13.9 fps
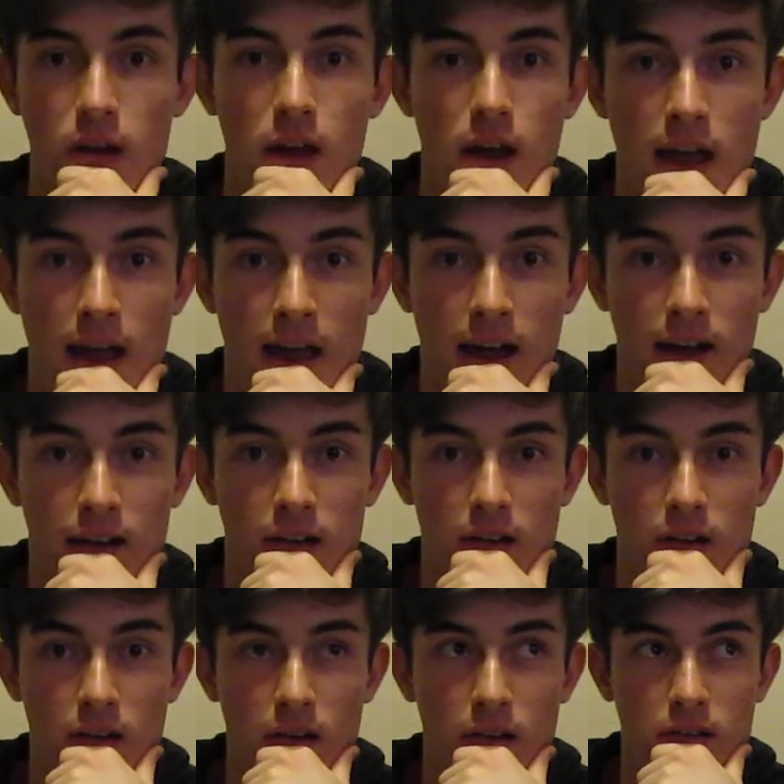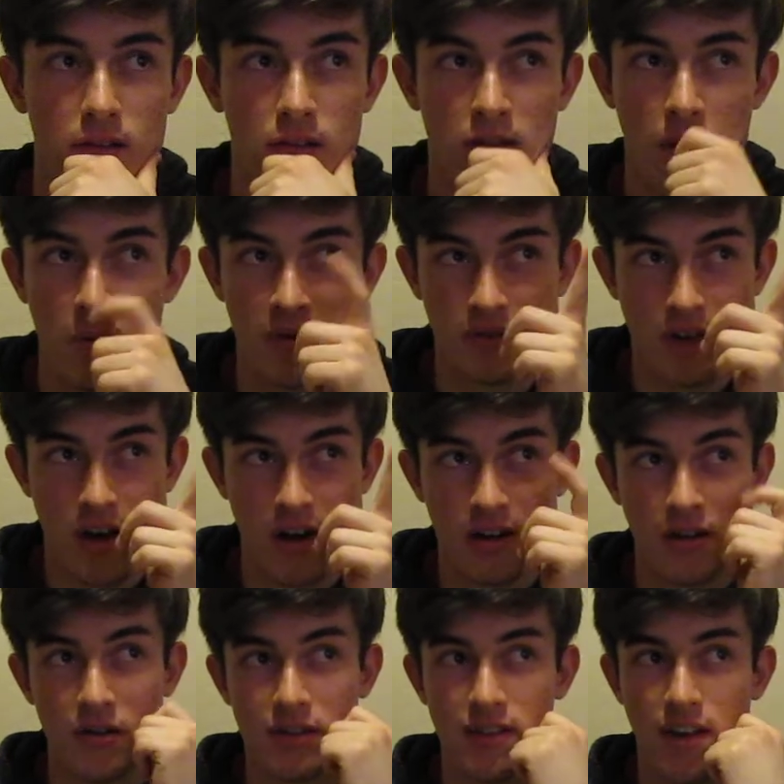And some of those
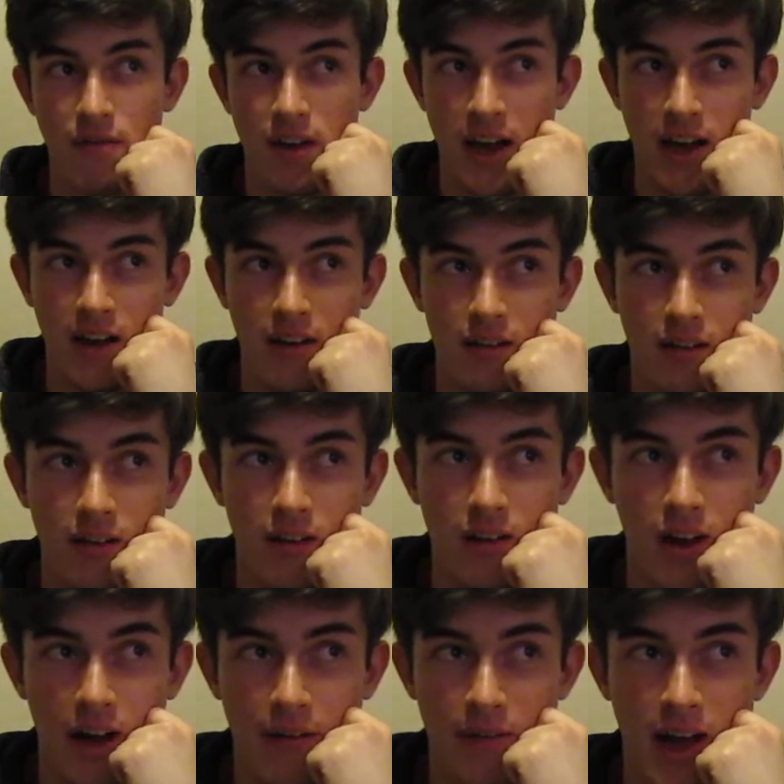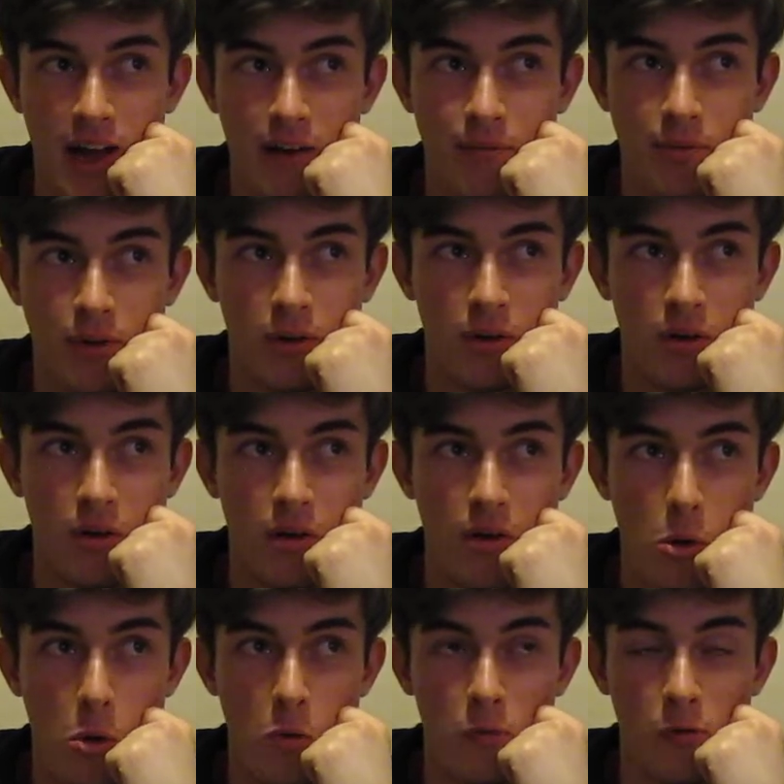hognoses I've had for
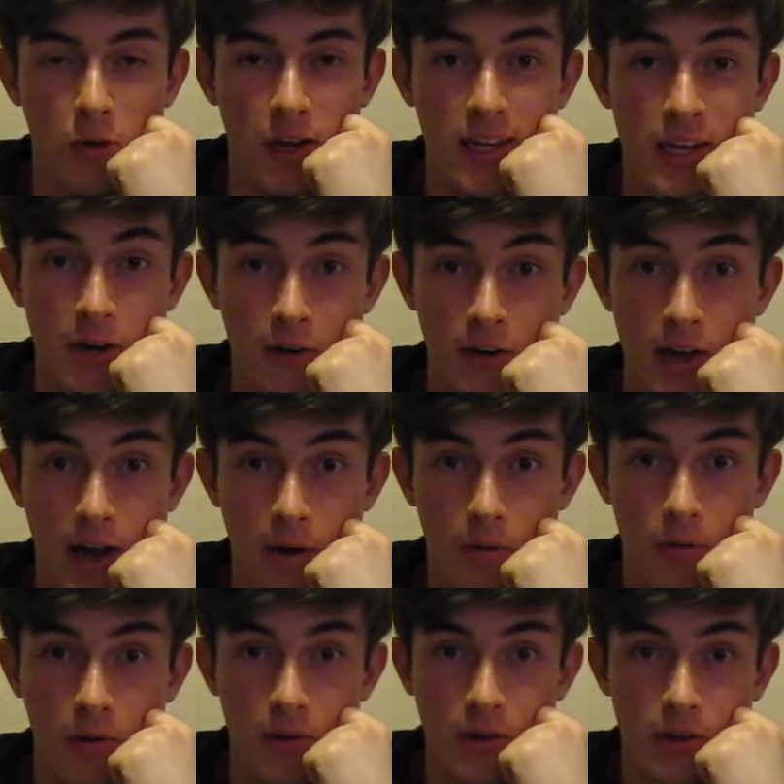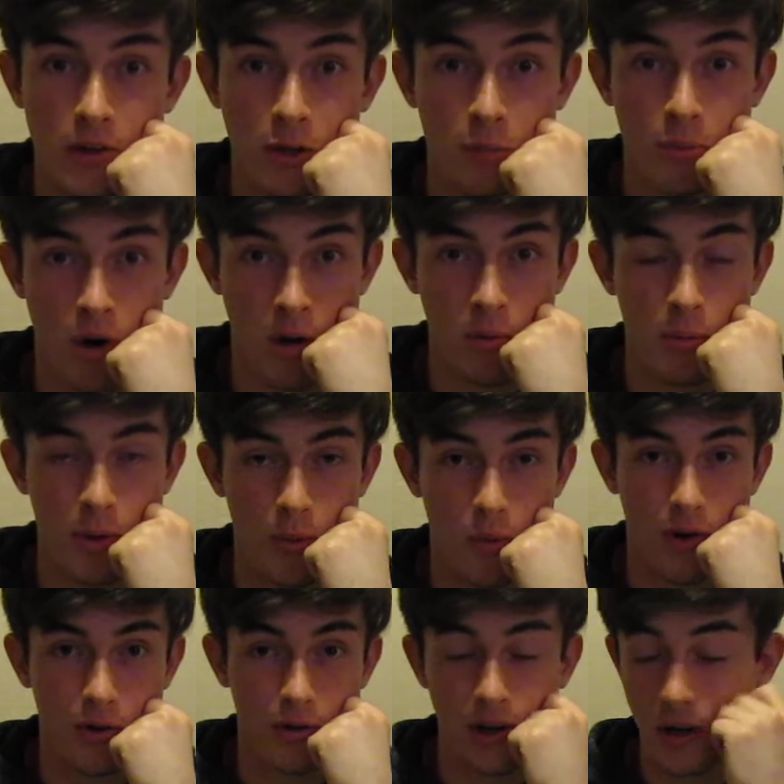over a year now. You're probably
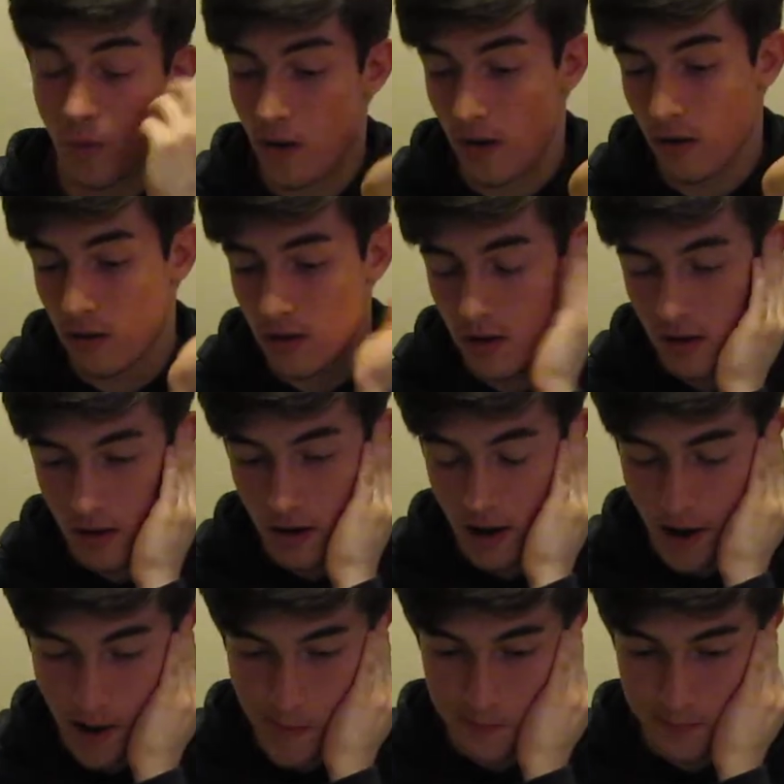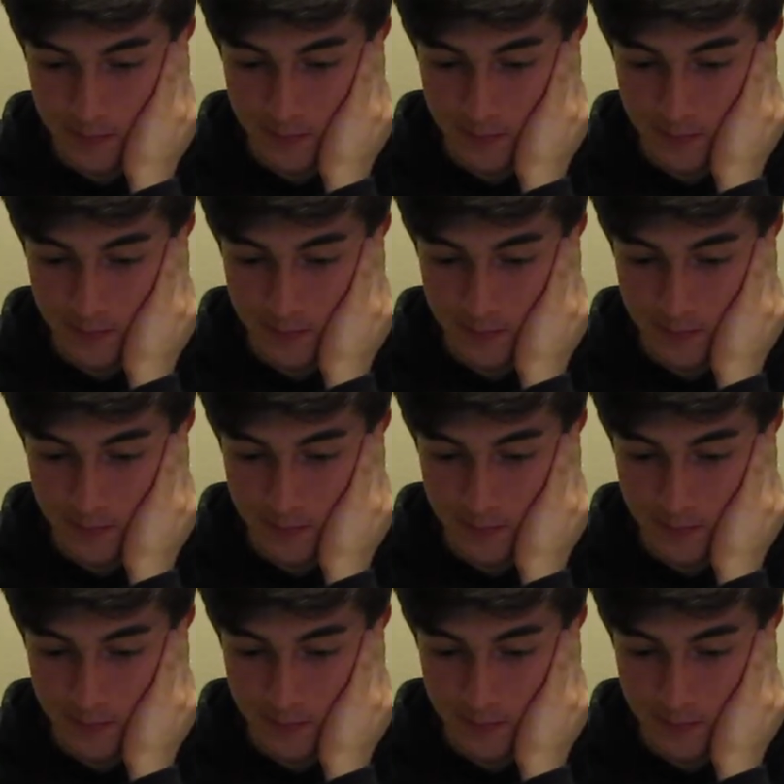wondering, well, how